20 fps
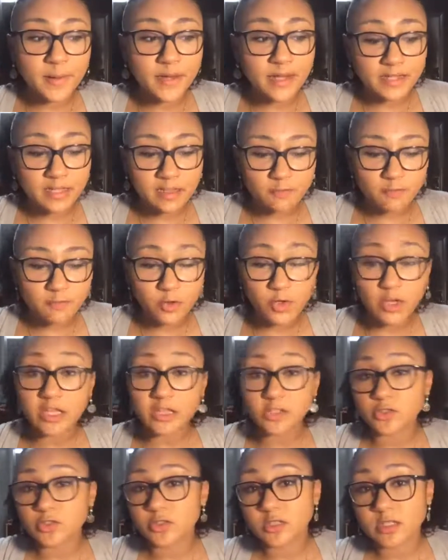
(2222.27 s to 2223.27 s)
But if you're
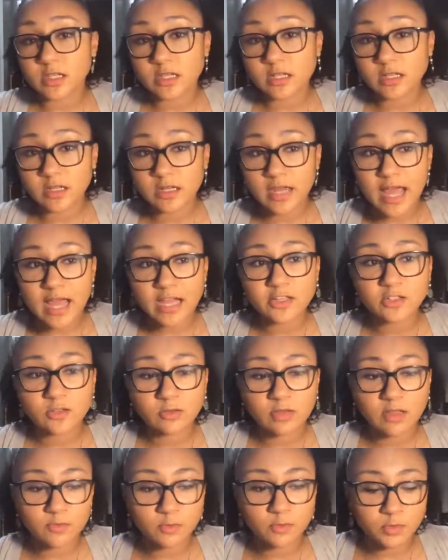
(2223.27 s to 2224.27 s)
interested in a
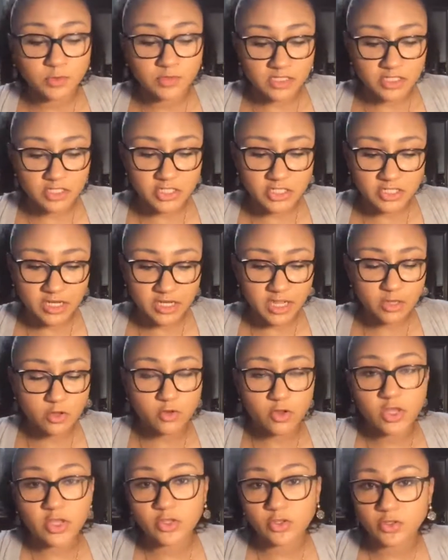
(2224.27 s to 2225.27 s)
national level position
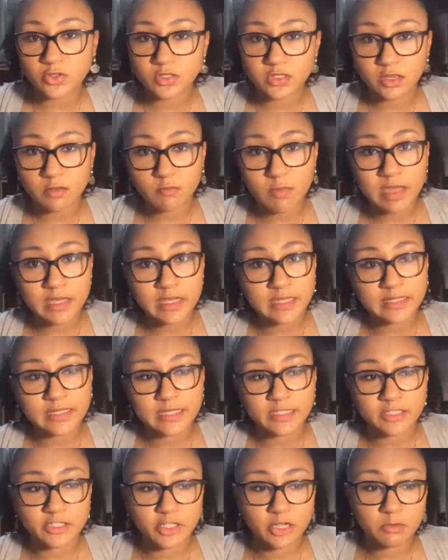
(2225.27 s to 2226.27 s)
and you're interested in
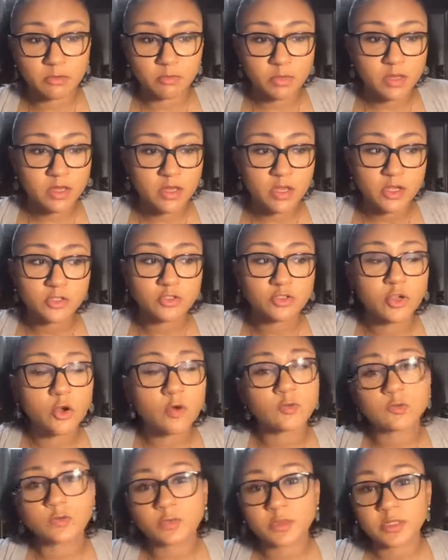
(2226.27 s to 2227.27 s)
making that jump,
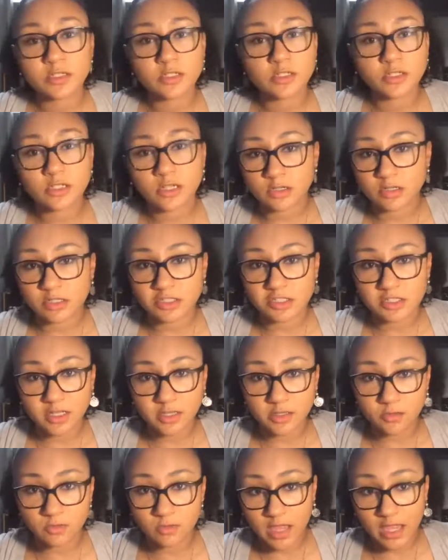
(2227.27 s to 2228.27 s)
don't be discouraged
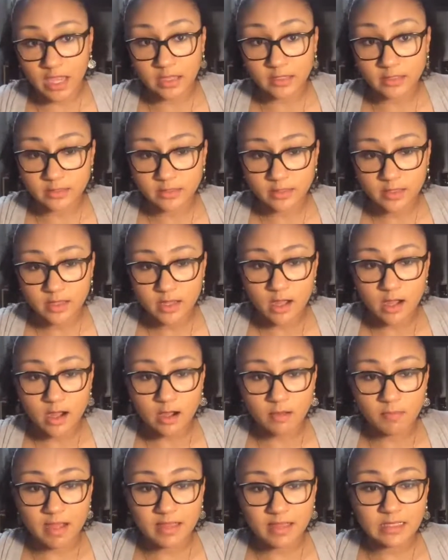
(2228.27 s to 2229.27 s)
that you can't.
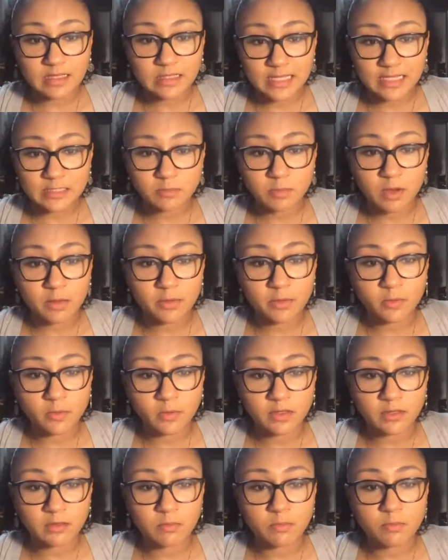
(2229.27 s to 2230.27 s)
I think that's probably
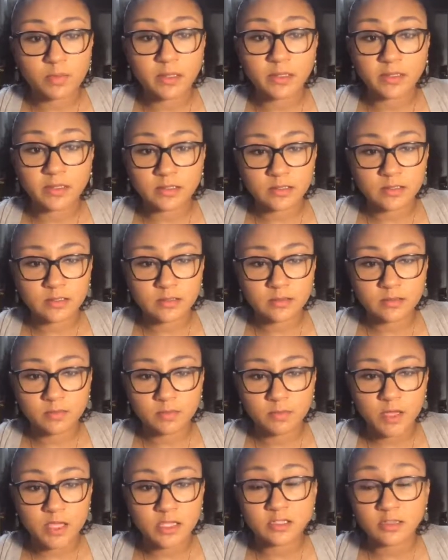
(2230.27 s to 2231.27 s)
one of the biggest
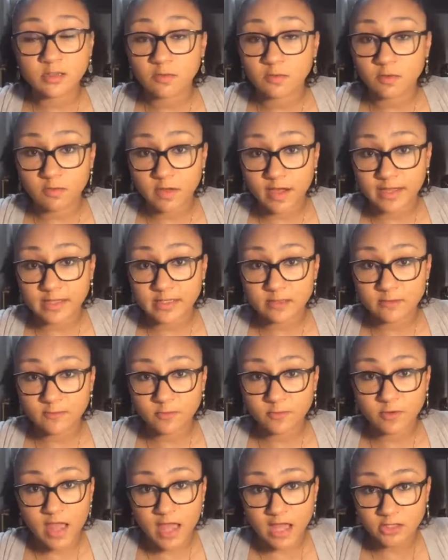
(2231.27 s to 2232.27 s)
pieces of advice
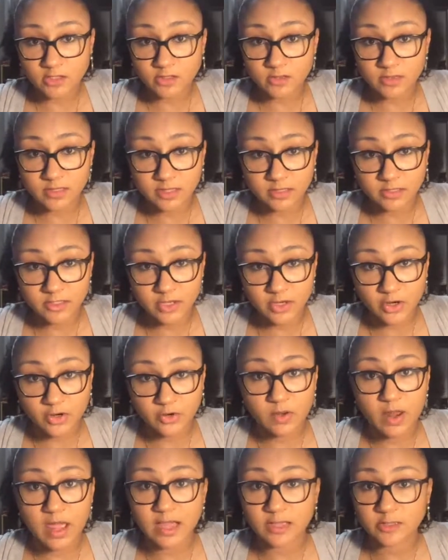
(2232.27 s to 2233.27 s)
for national
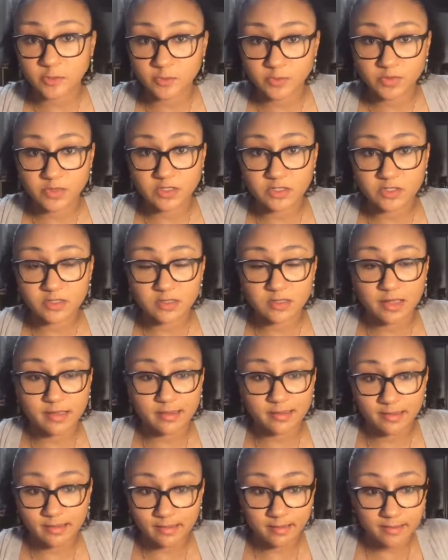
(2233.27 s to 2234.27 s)
secretary or national positions
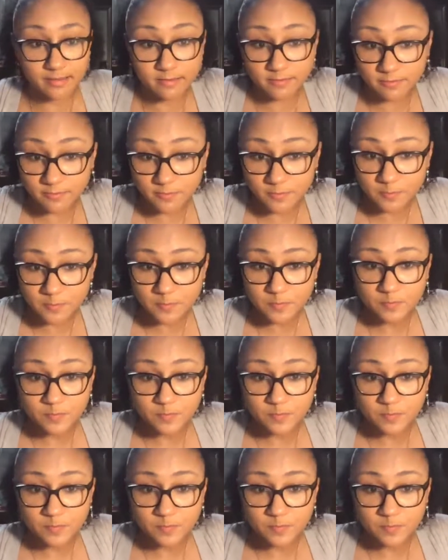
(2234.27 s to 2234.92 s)
I can give.